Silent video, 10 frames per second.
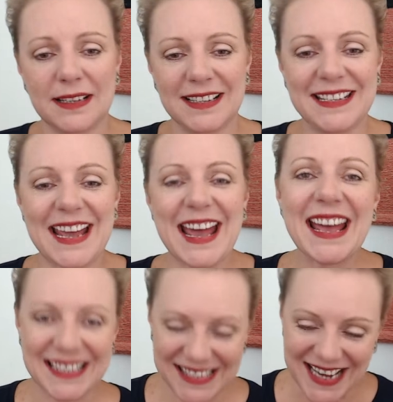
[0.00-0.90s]

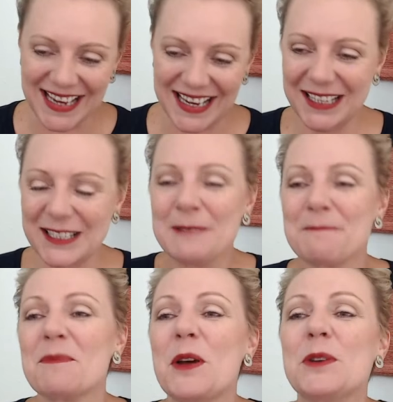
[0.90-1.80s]
Yes.
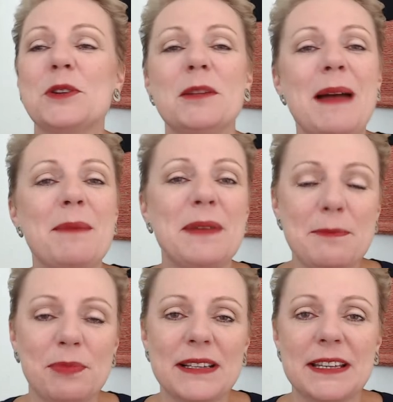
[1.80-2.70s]
It's all about
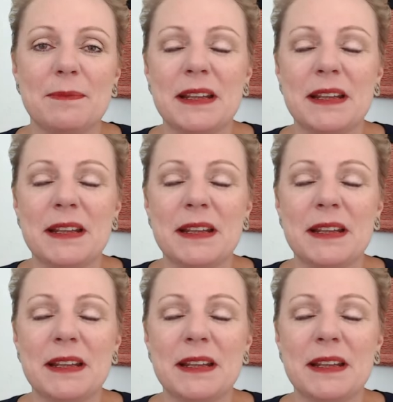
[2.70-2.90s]
being present.